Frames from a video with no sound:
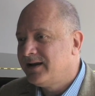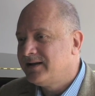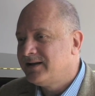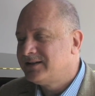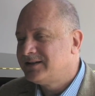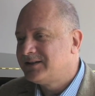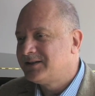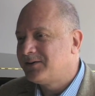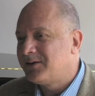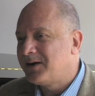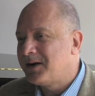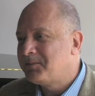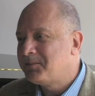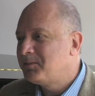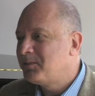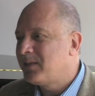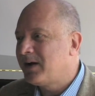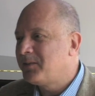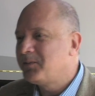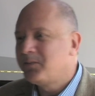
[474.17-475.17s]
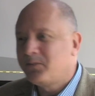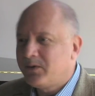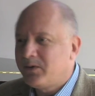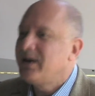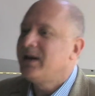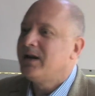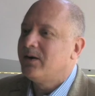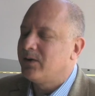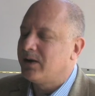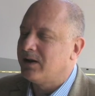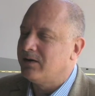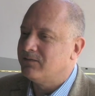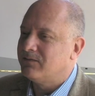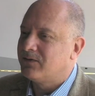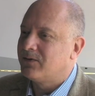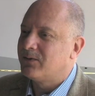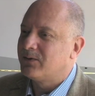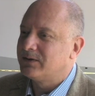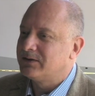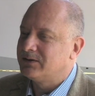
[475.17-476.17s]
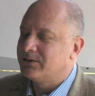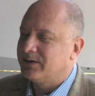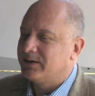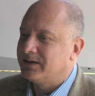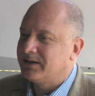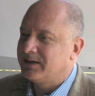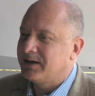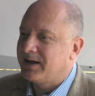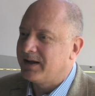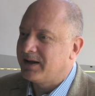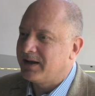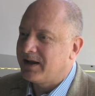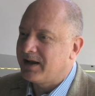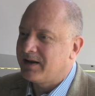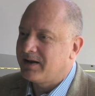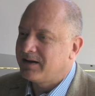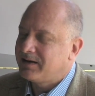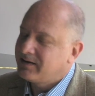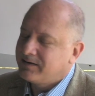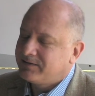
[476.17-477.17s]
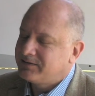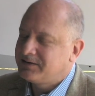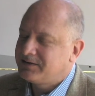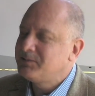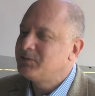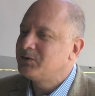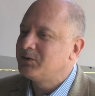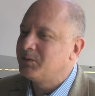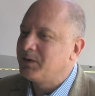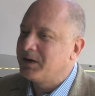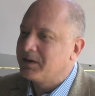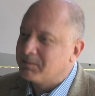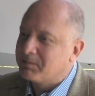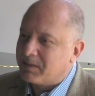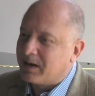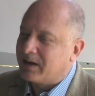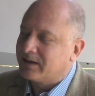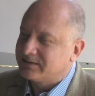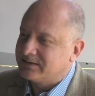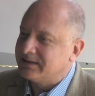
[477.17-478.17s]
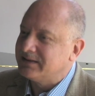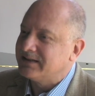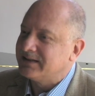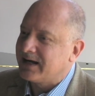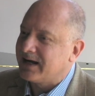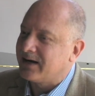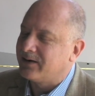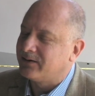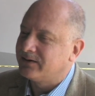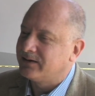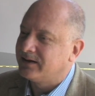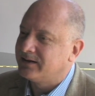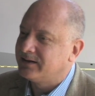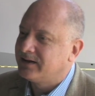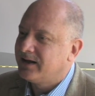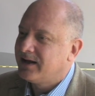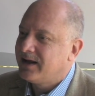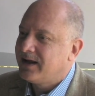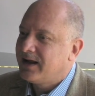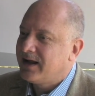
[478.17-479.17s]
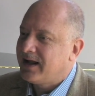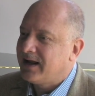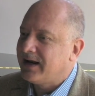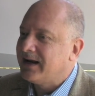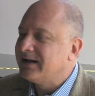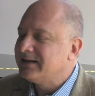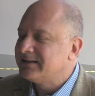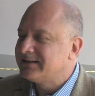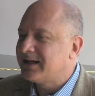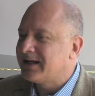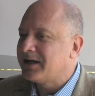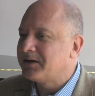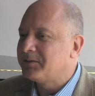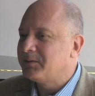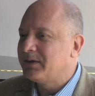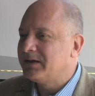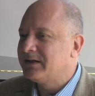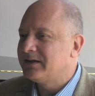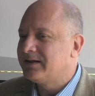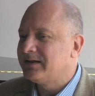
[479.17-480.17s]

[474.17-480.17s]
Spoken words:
So I'm really looking forward to it. There seems to be a buzz in town and an excitement